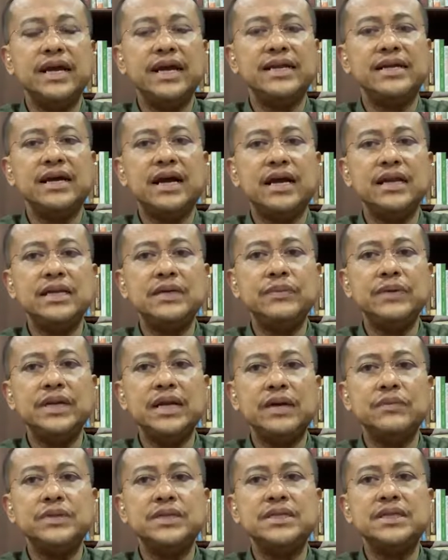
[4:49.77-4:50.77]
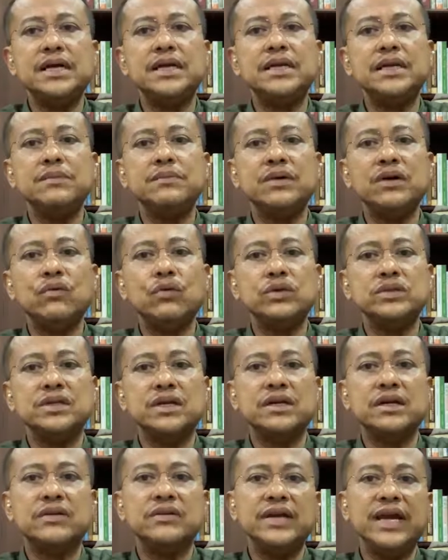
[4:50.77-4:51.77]
and Ali bin Abi Talib was
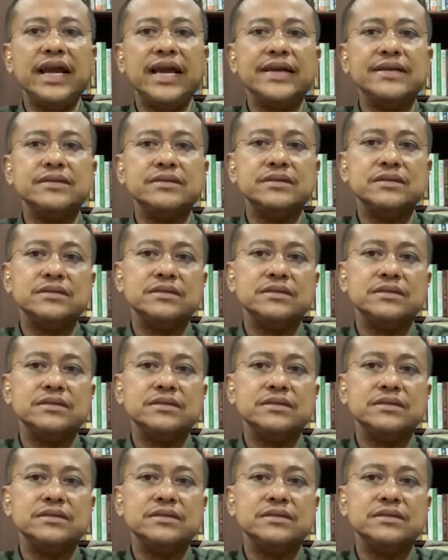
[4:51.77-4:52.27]
around 8